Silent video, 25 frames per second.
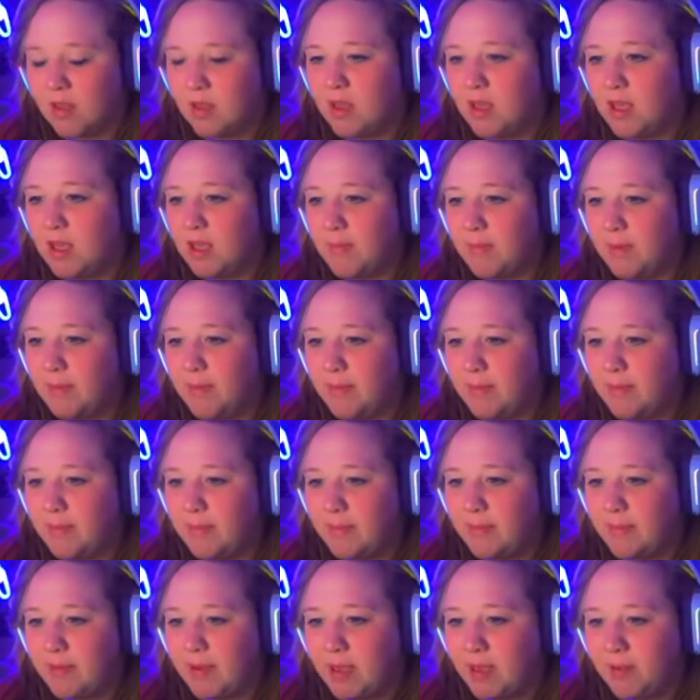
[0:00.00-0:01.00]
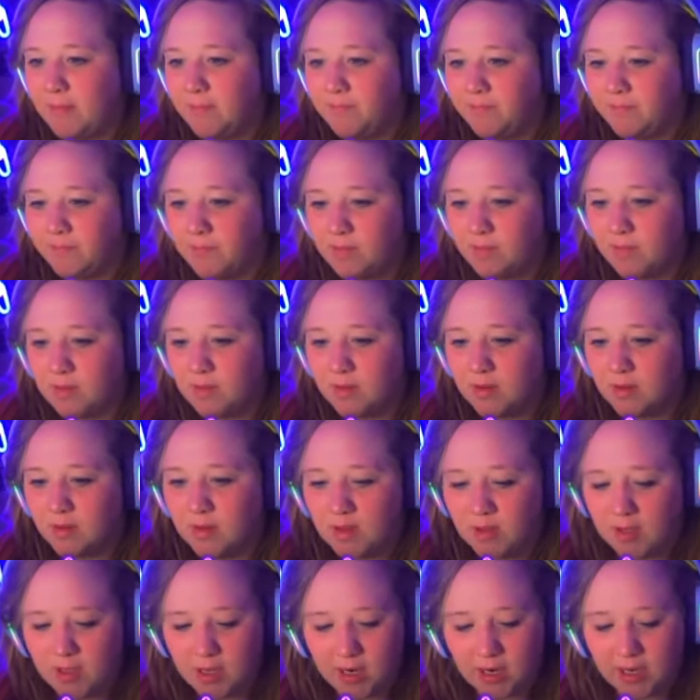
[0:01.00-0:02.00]
All
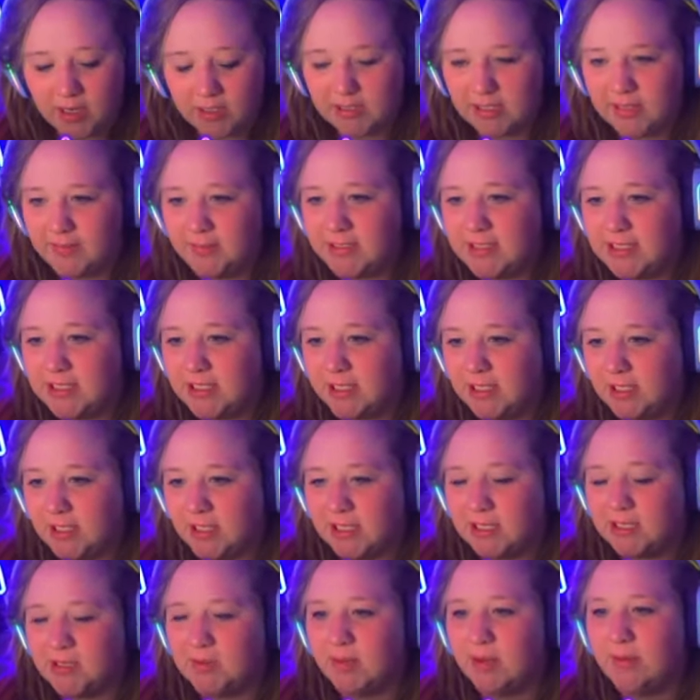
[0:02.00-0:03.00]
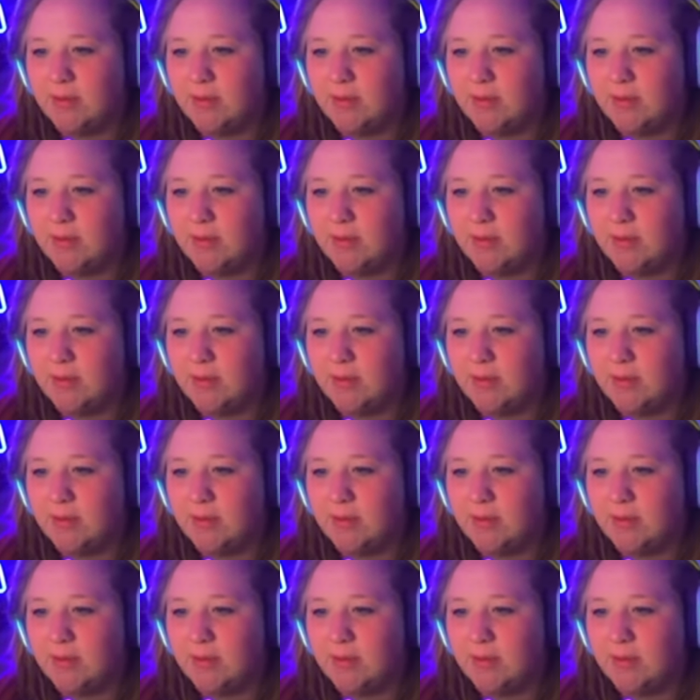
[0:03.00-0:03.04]
right, let me take a look at this one.